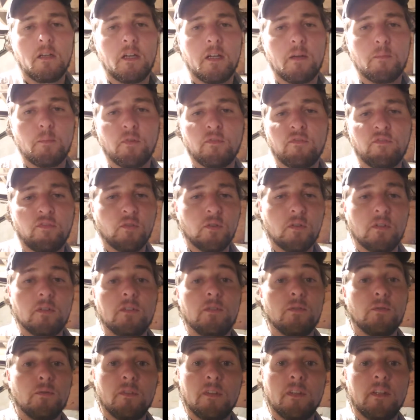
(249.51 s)
I prefer to
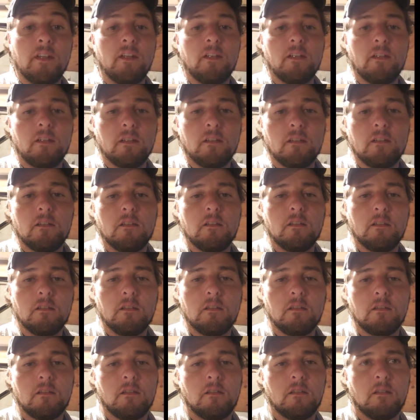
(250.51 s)
do that.
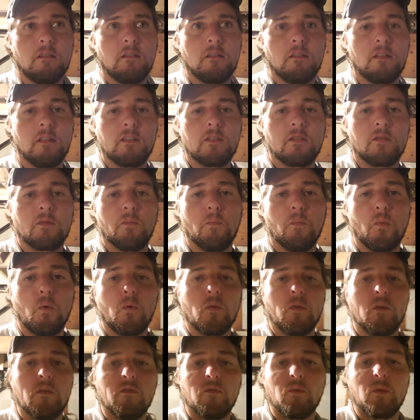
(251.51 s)
That's
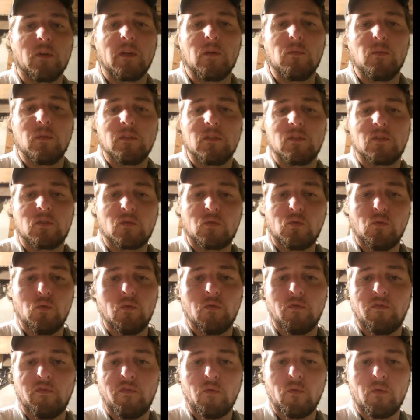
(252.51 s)
more of what I went to
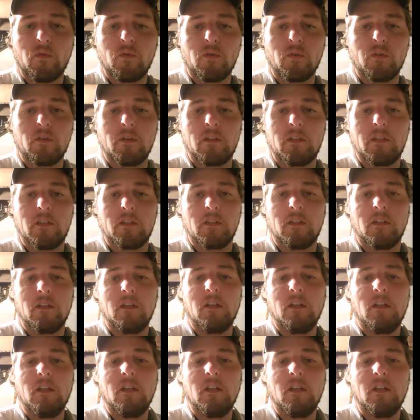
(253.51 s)
school for, and